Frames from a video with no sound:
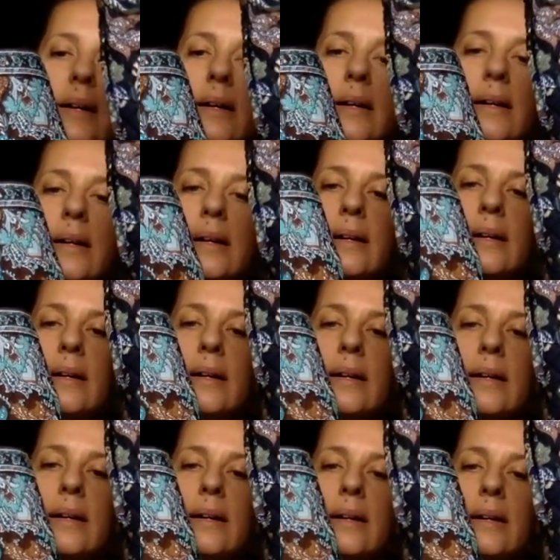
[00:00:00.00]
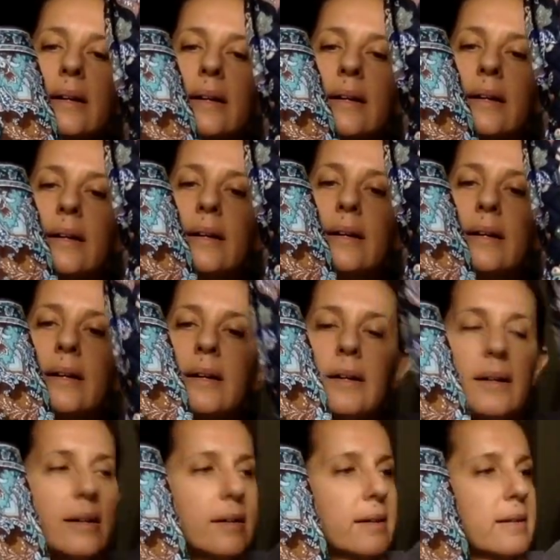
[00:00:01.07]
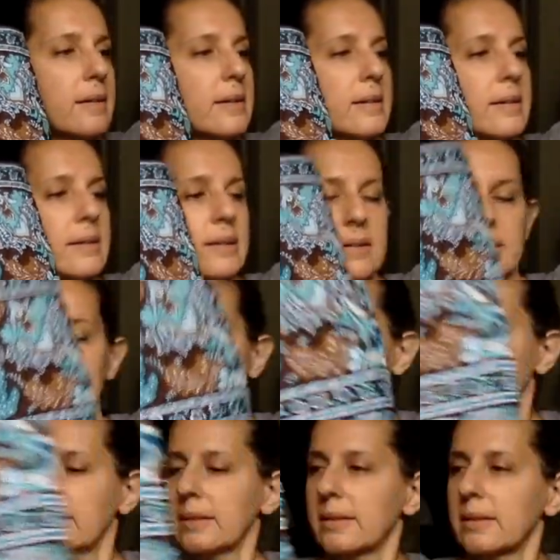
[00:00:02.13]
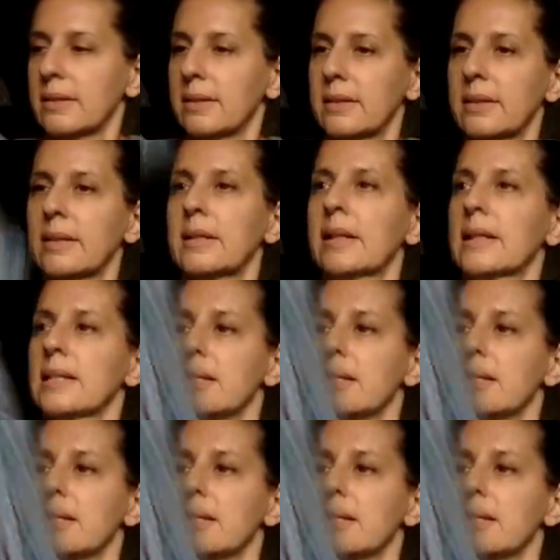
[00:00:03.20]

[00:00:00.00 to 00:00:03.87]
(no one is talking)